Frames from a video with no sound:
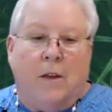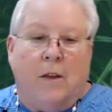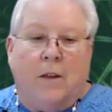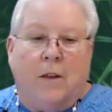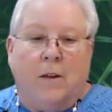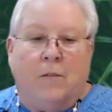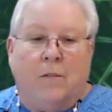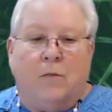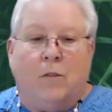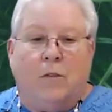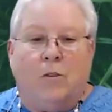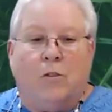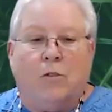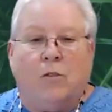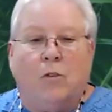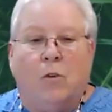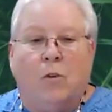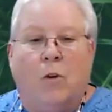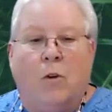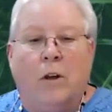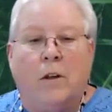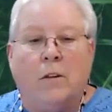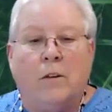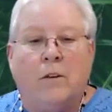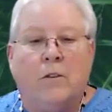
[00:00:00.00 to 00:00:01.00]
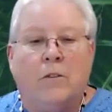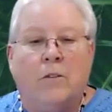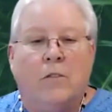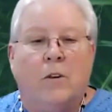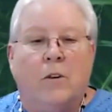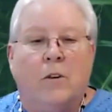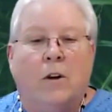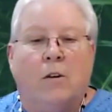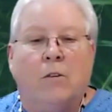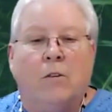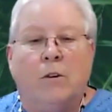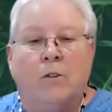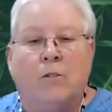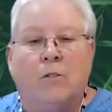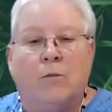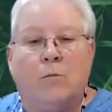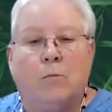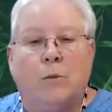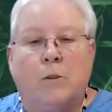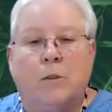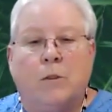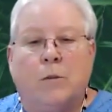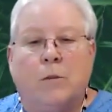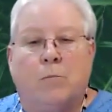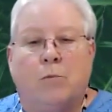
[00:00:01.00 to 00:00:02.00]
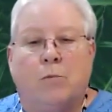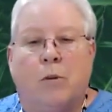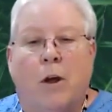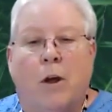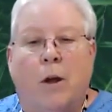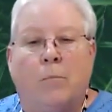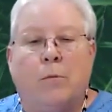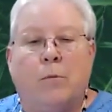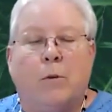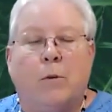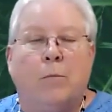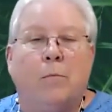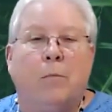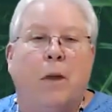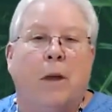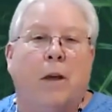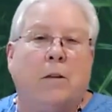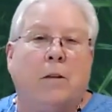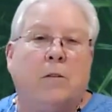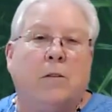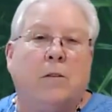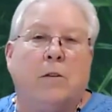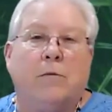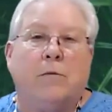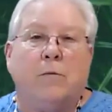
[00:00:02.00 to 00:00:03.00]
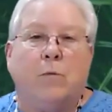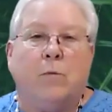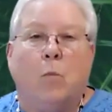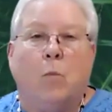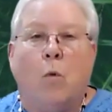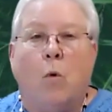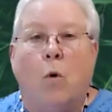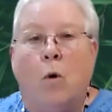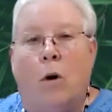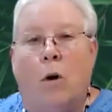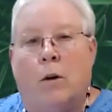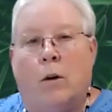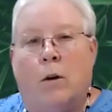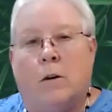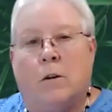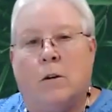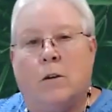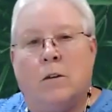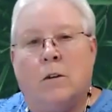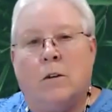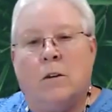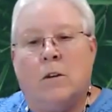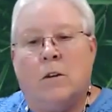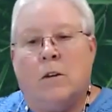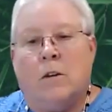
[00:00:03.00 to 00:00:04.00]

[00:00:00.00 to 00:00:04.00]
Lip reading: If the soil is nourished with the proper amount of water,